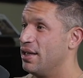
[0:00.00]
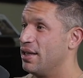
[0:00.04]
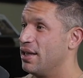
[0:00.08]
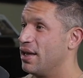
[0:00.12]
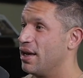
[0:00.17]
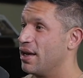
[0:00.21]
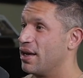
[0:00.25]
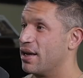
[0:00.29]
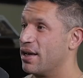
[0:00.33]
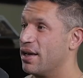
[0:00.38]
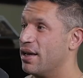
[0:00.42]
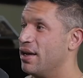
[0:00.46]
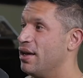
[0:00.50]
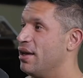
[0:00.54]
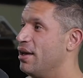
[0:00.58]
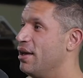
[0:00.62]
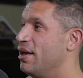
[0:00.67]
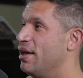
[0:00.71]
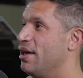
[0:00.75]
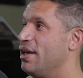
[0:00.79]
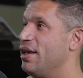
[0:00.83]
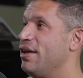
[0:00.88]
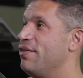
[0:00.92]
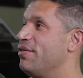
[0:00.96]
Like
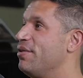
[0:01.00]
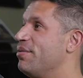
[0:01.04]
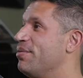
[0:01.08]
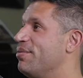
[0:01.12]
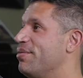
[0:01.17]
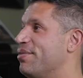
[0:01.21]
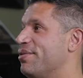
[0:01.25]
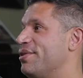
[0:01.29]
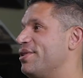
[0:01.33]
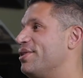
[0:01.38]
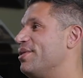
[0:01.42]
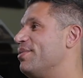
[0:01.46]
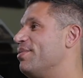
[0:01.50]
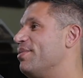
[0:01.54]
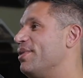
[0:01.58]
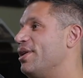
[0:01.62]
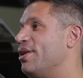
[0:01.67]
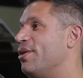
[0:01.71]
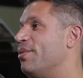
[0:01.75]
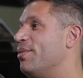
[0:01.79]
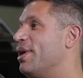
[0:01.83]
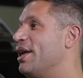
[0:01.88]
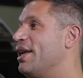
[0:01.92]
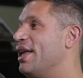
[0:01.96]
even,
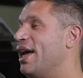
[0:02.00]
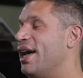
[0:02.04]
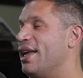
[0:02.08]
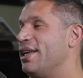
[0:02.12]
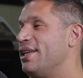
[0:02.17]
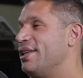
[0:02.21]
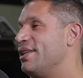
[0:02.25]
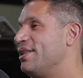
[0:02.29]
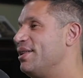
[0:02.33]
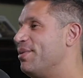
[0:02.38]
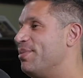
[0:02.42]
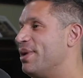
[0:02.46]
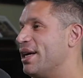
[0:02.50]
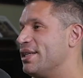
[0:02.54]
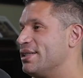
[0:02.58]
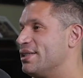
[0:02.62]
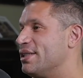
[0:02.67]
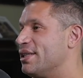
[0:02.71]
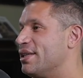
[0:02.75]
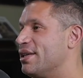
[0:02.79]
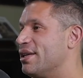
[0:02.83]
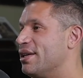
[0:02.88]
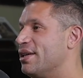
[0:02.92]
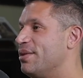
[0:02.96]
you know, my dad, he did the
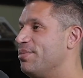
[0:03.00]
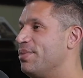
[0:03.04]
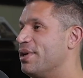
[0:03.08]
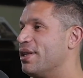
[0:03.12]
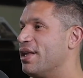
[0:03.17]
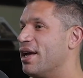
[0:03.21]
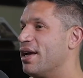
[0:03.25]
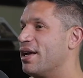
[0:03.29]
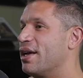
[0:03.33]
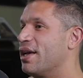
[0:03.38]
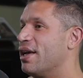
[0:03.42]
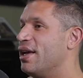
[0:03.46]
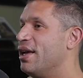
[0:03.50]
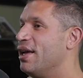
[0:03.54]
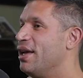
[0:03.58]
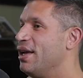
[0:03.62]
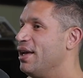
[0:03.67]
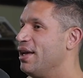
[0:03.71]
best he could, but like